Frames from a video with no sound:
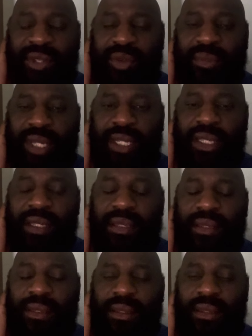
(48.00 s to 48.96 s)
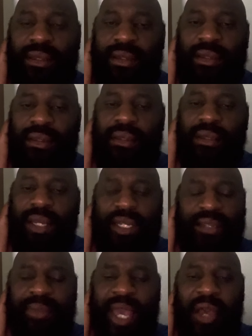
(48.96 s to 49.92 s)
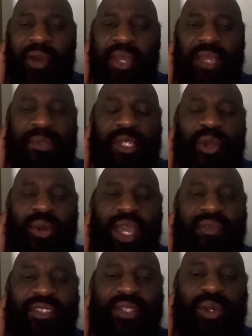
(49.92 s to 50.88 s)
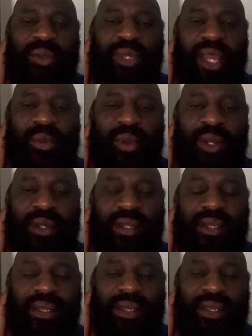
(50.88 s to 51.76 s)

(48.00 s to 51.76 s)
own money? How come Al Haymon don't have his own network?